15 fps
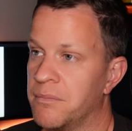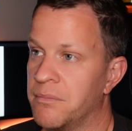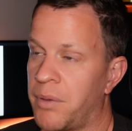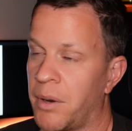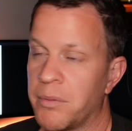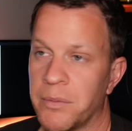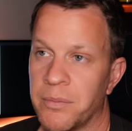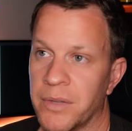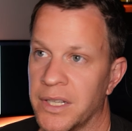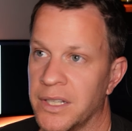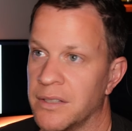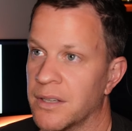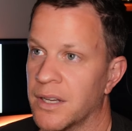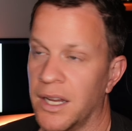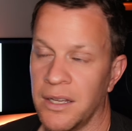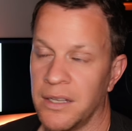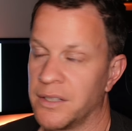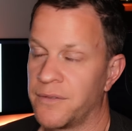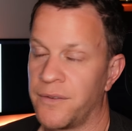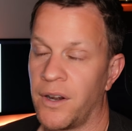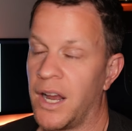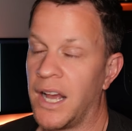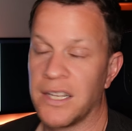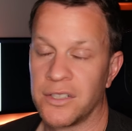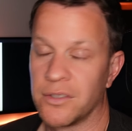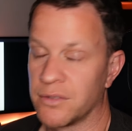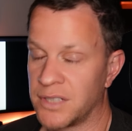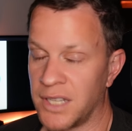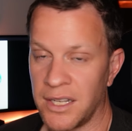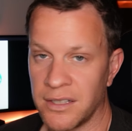Probably, I
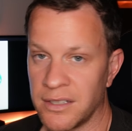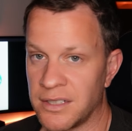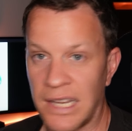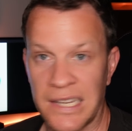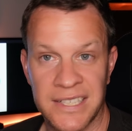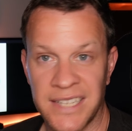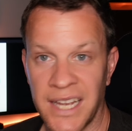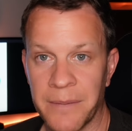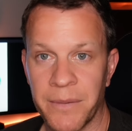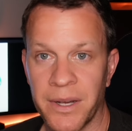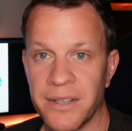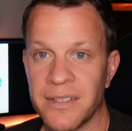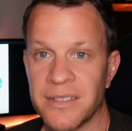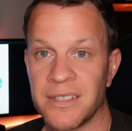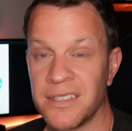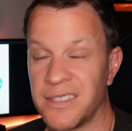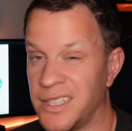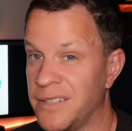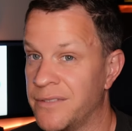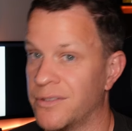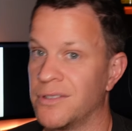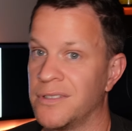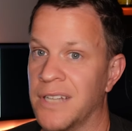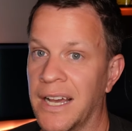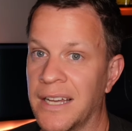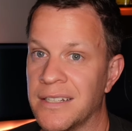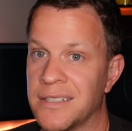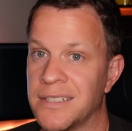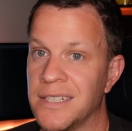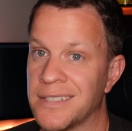still say this, I stand by this, C4
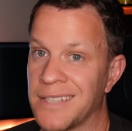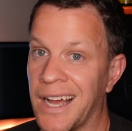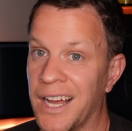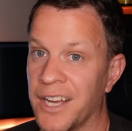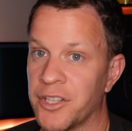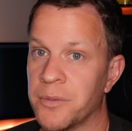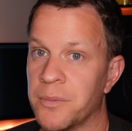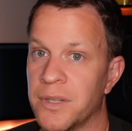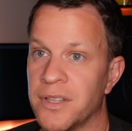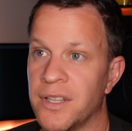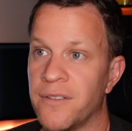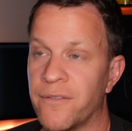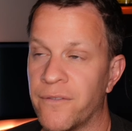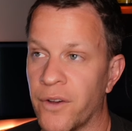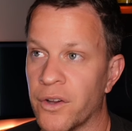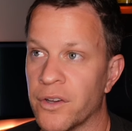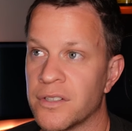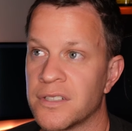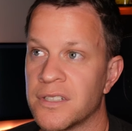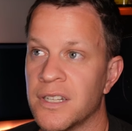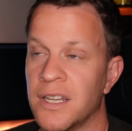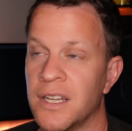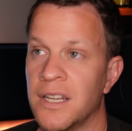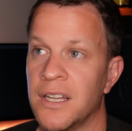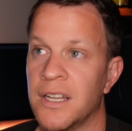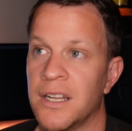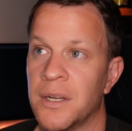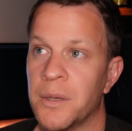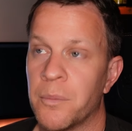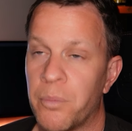Dynasty is arguably the first
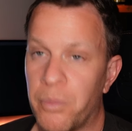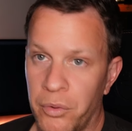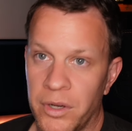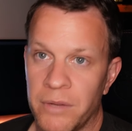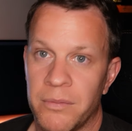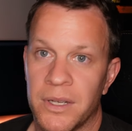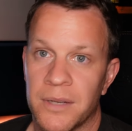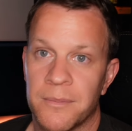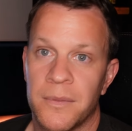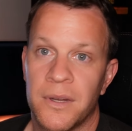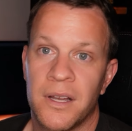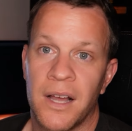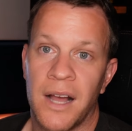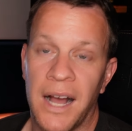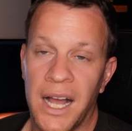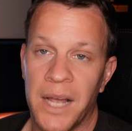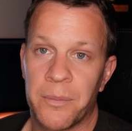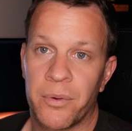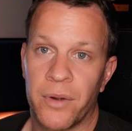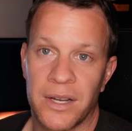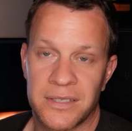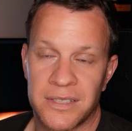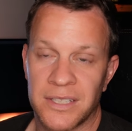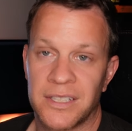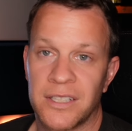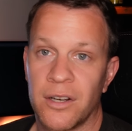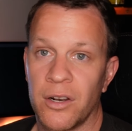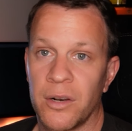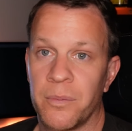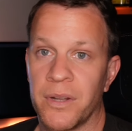premium high price
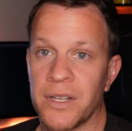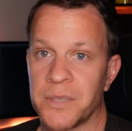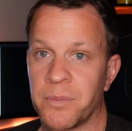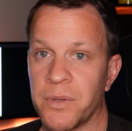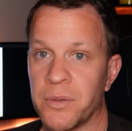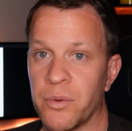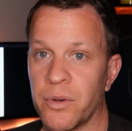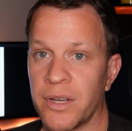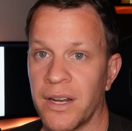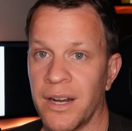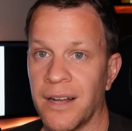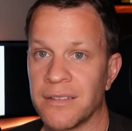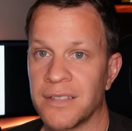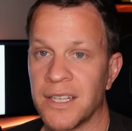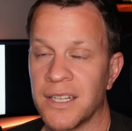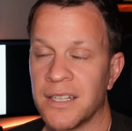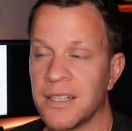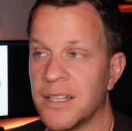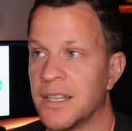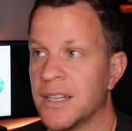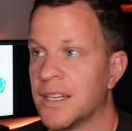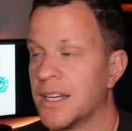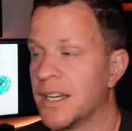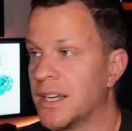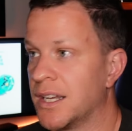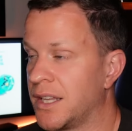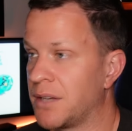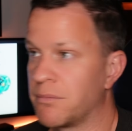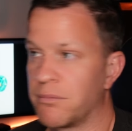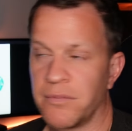$60 plus pre-workout out there.
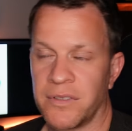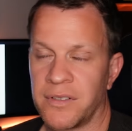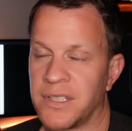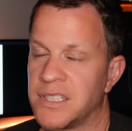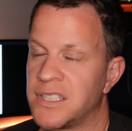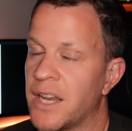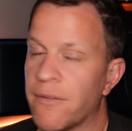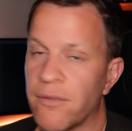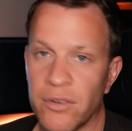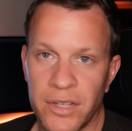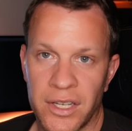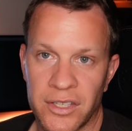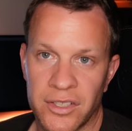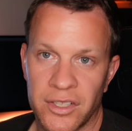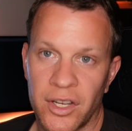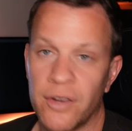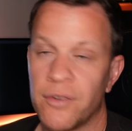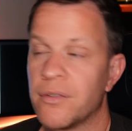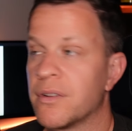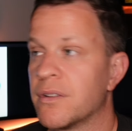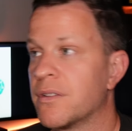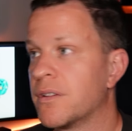That was several years ago.